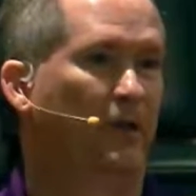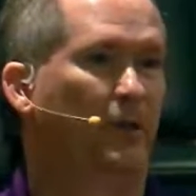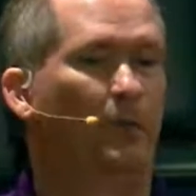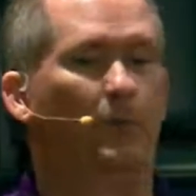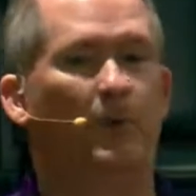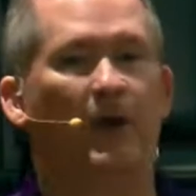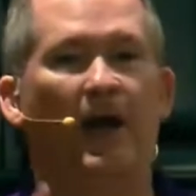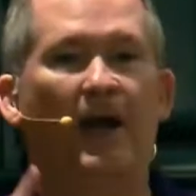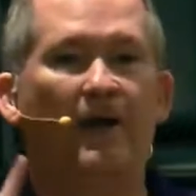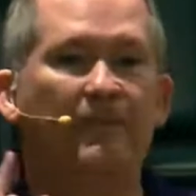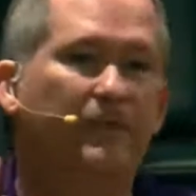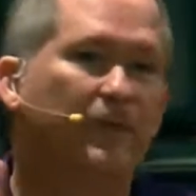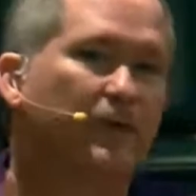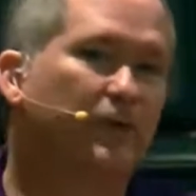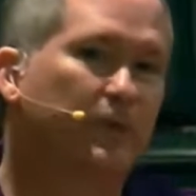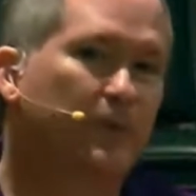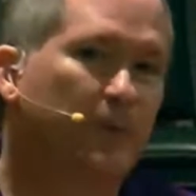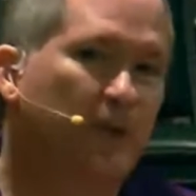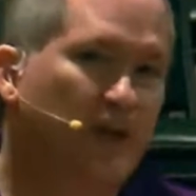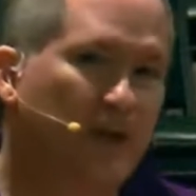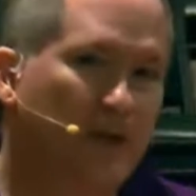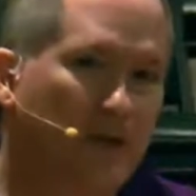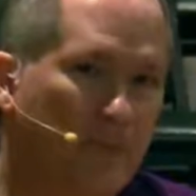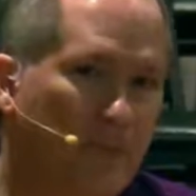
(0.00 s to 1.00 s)
When I first
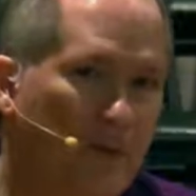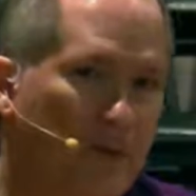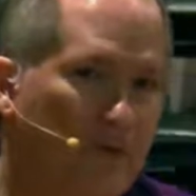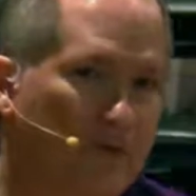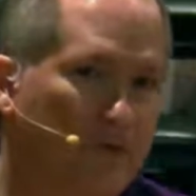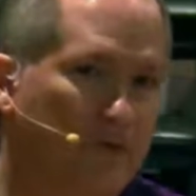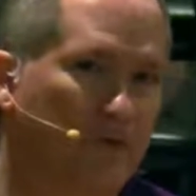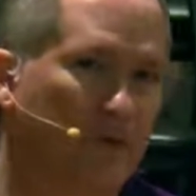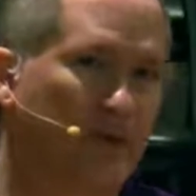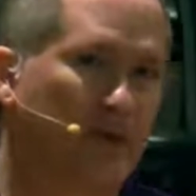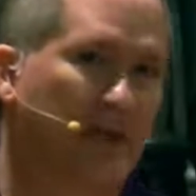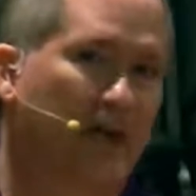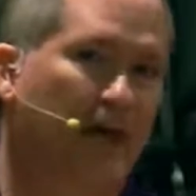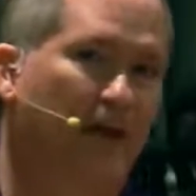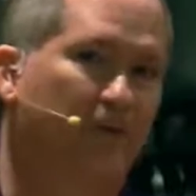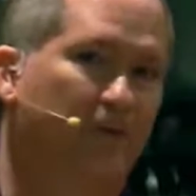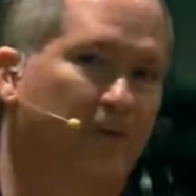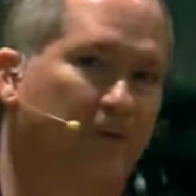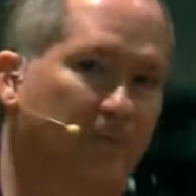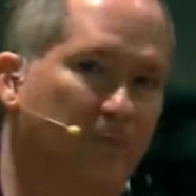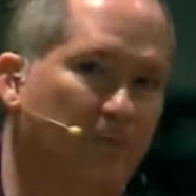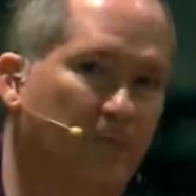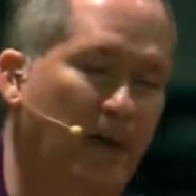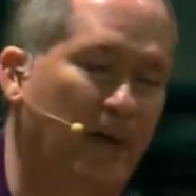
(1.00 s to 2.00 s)
went into ministry, and I
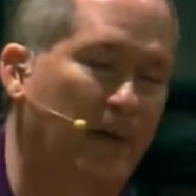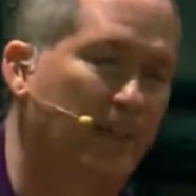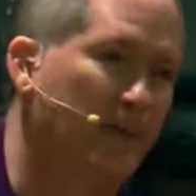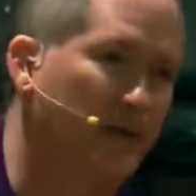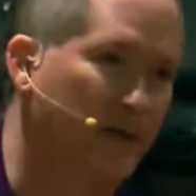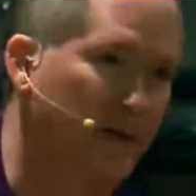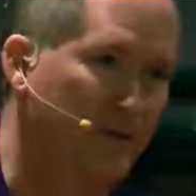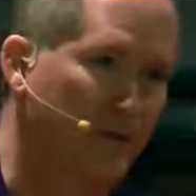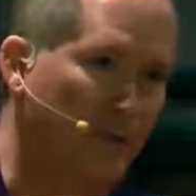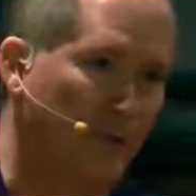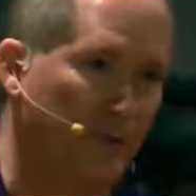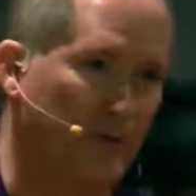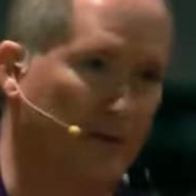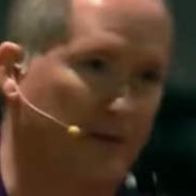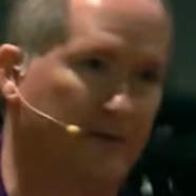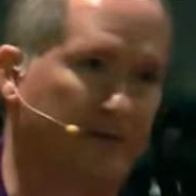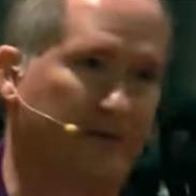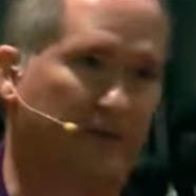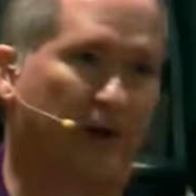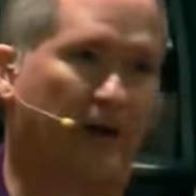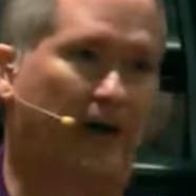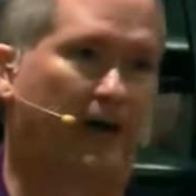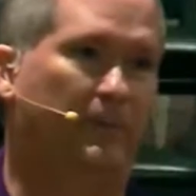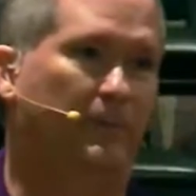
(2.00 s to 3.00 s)
was in my mid-30s,
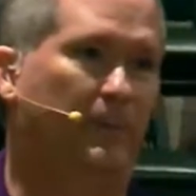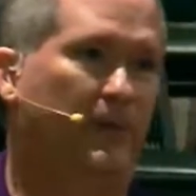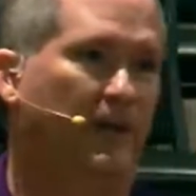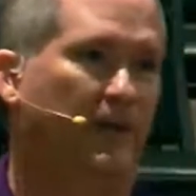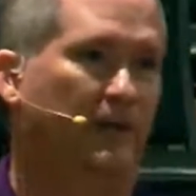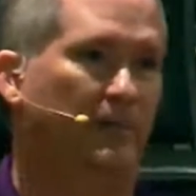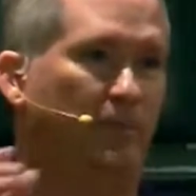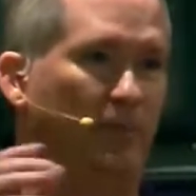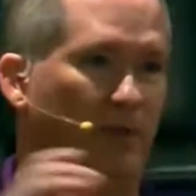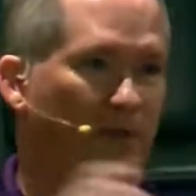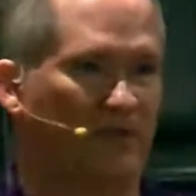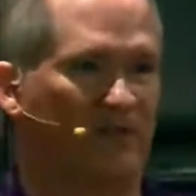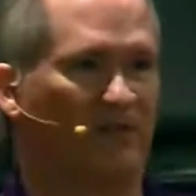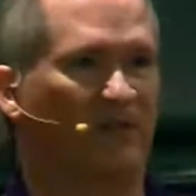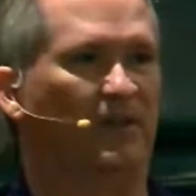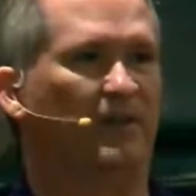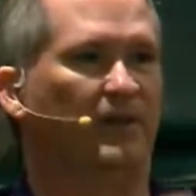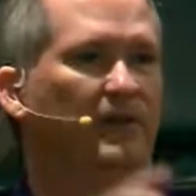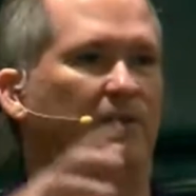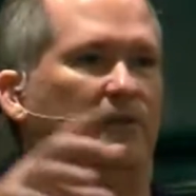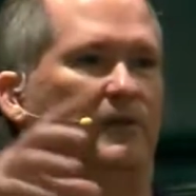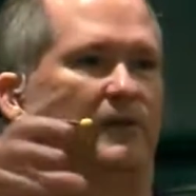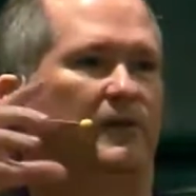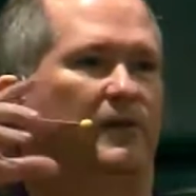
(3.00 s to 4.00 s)
so I'd been in
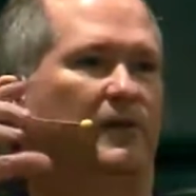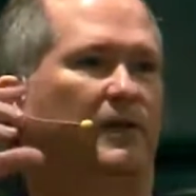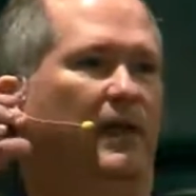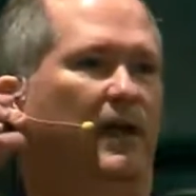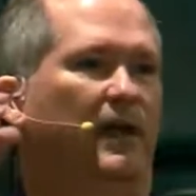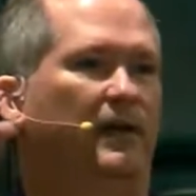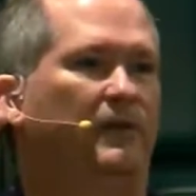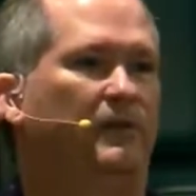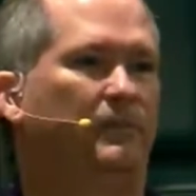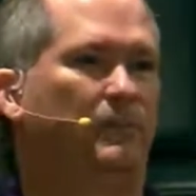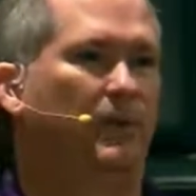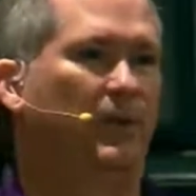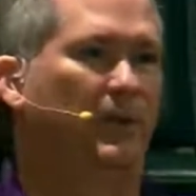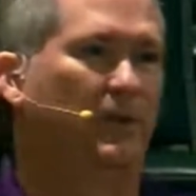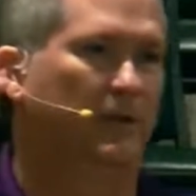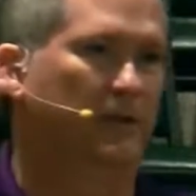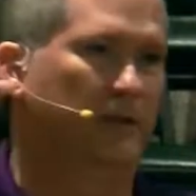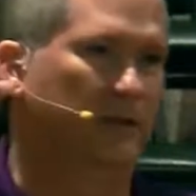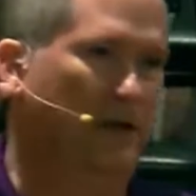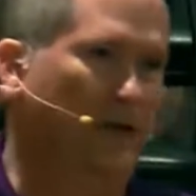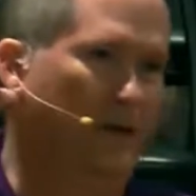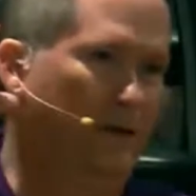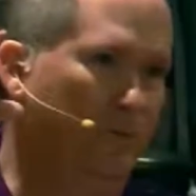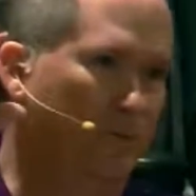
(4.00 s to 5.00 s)
business, and I
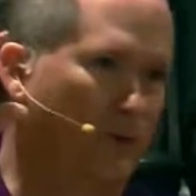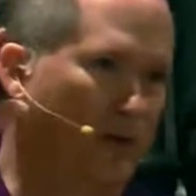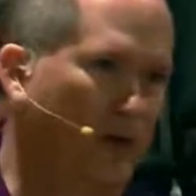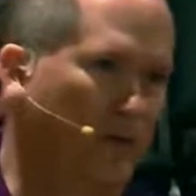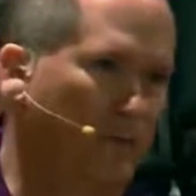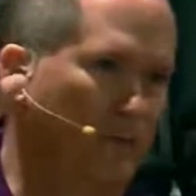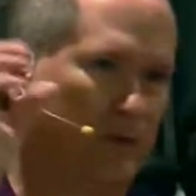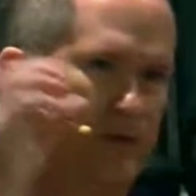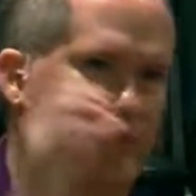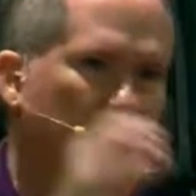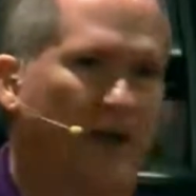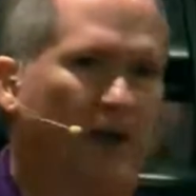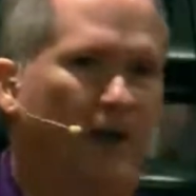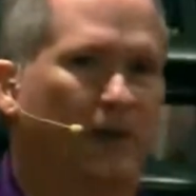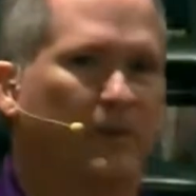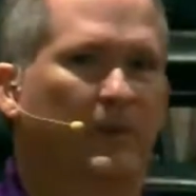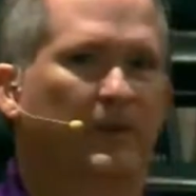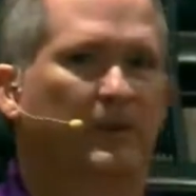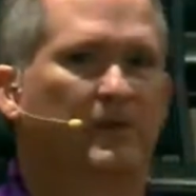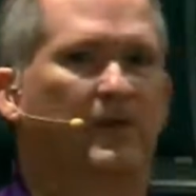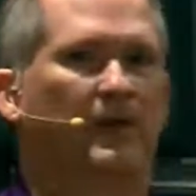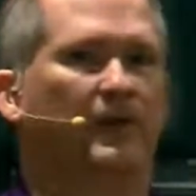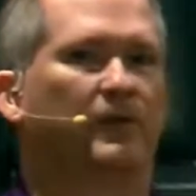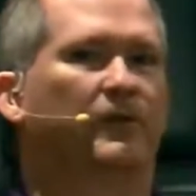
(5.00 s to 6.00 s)
ran
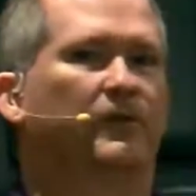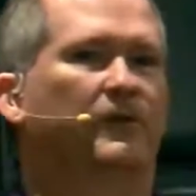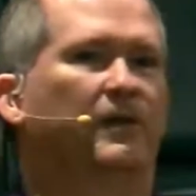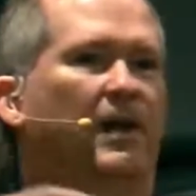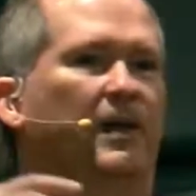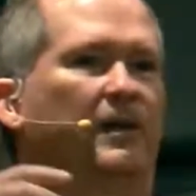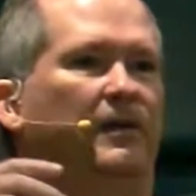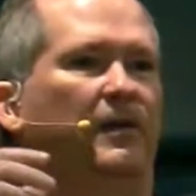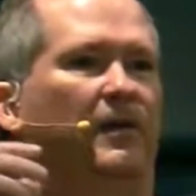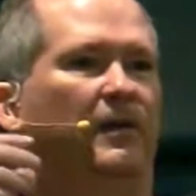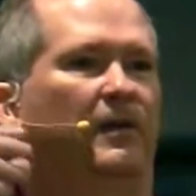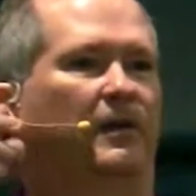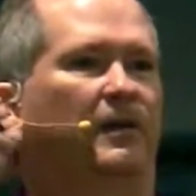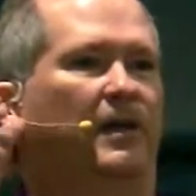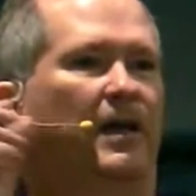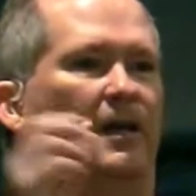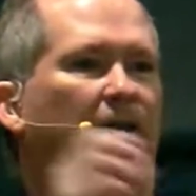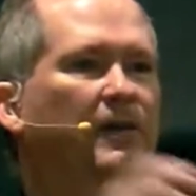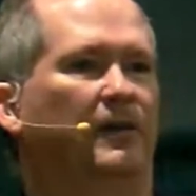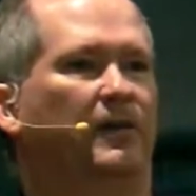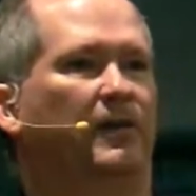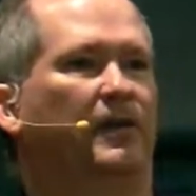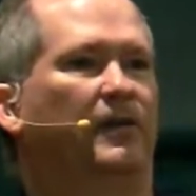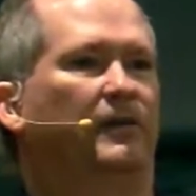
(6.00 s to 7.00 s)
retirement centers. I'd done a lot
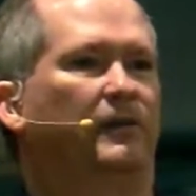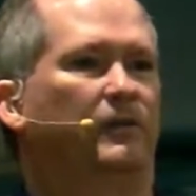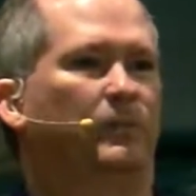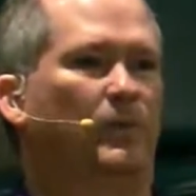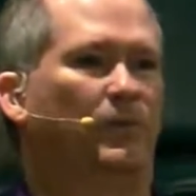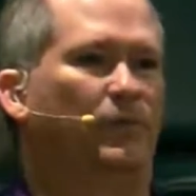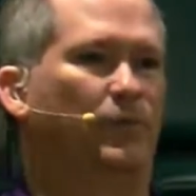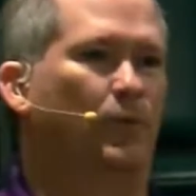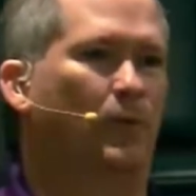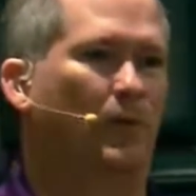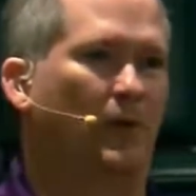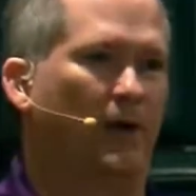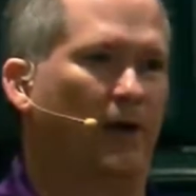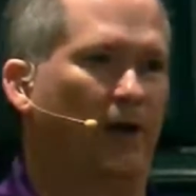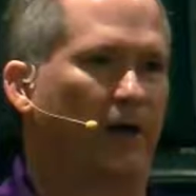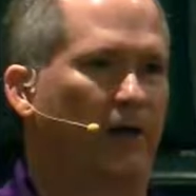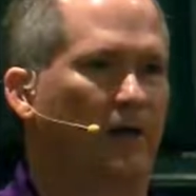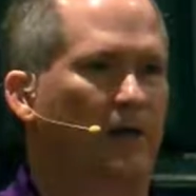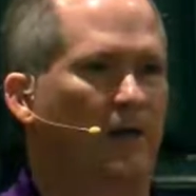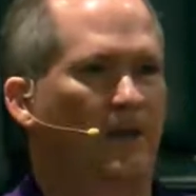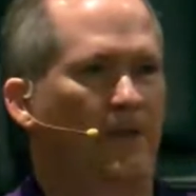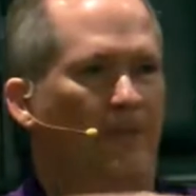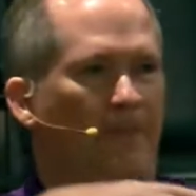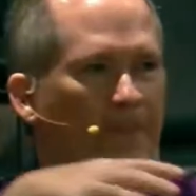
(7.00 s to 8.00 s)
of things before
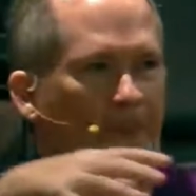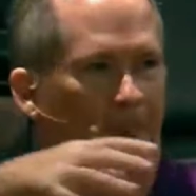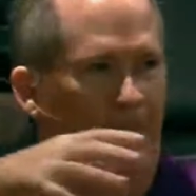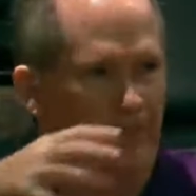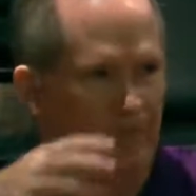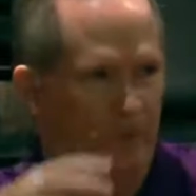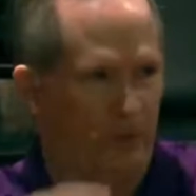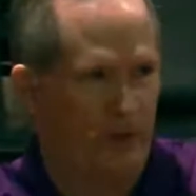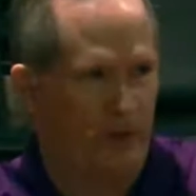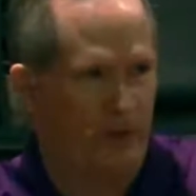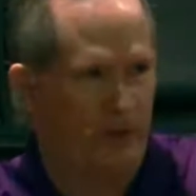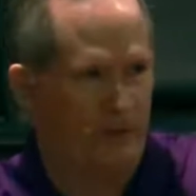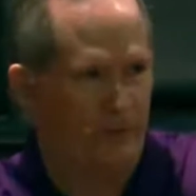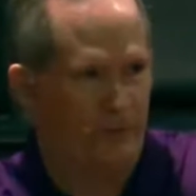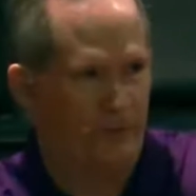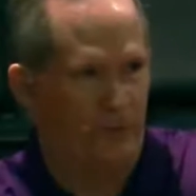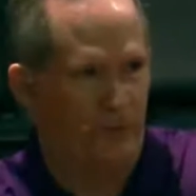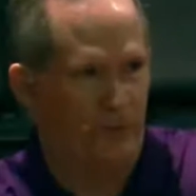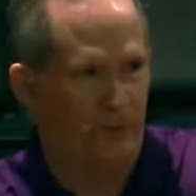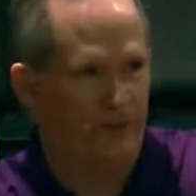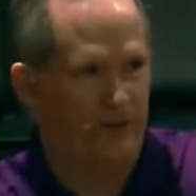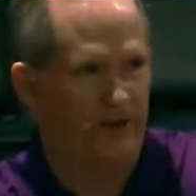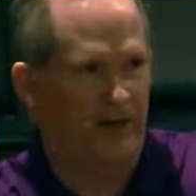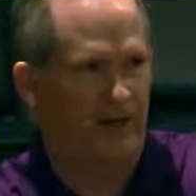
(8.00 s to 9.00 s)
I went into
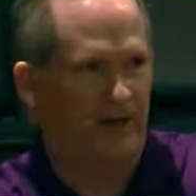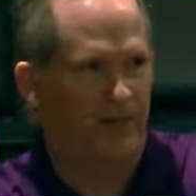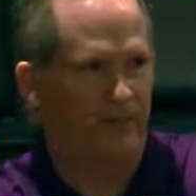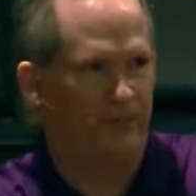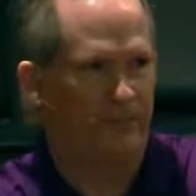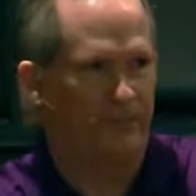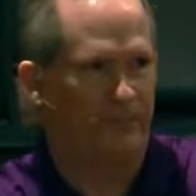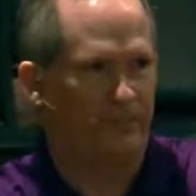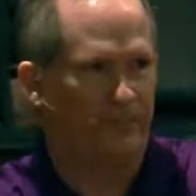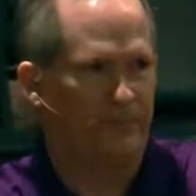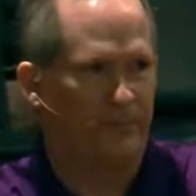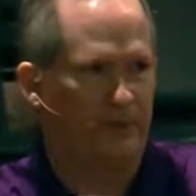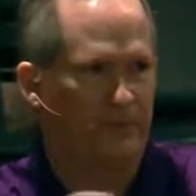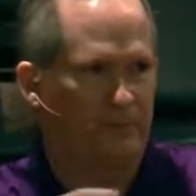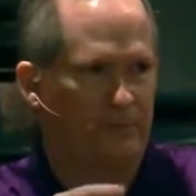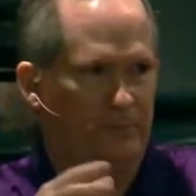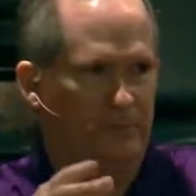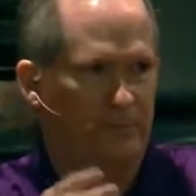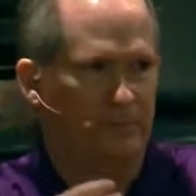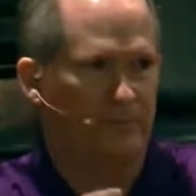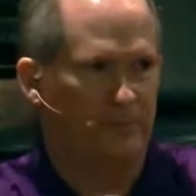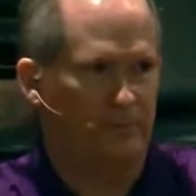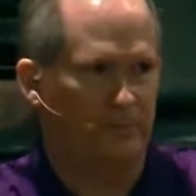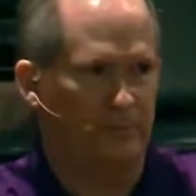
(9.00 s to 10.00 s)
full-time
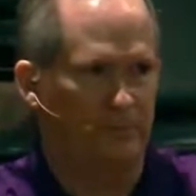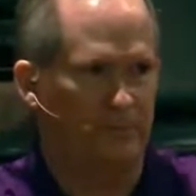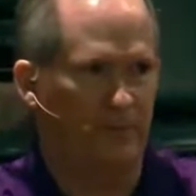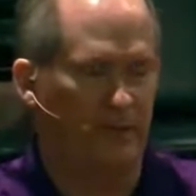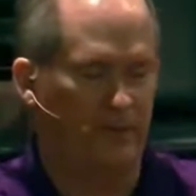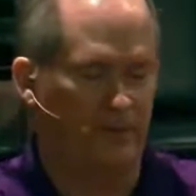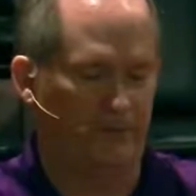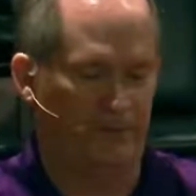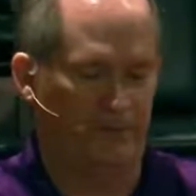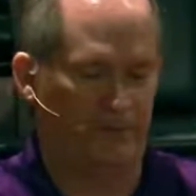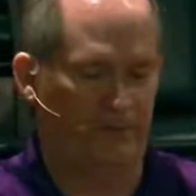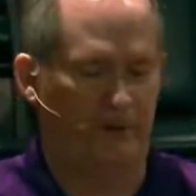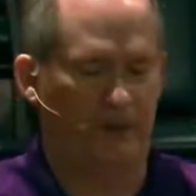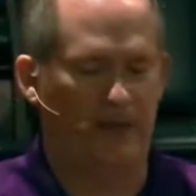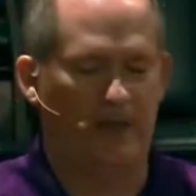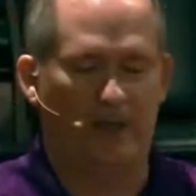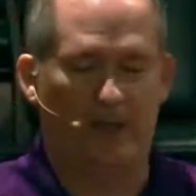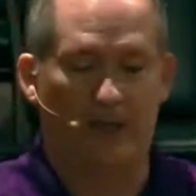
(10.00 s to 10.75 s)
ministry.